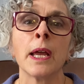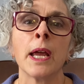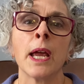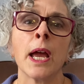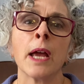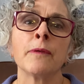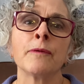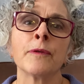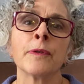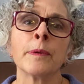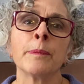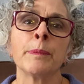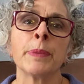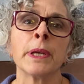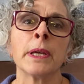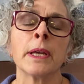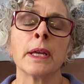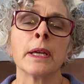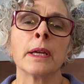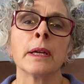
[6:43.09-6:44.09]
and from
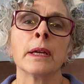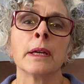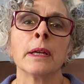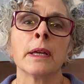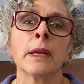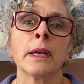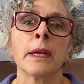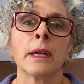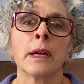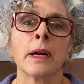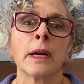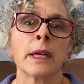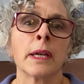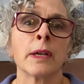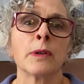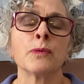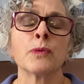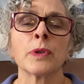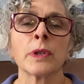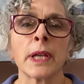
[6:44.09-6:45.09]
being
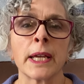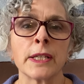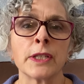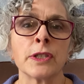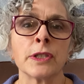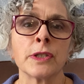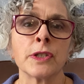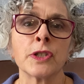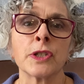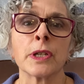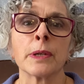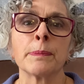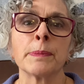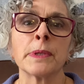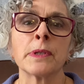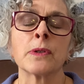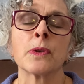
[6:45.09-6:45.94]
in relationships